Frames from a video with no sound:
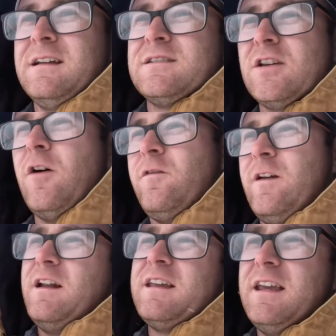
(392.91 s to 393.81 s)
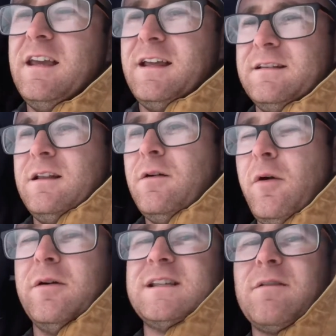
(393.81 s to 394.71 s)
So finicky, and
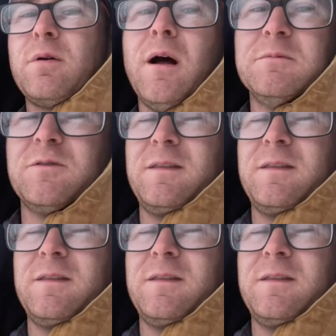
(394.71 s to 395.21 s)
we always have problems with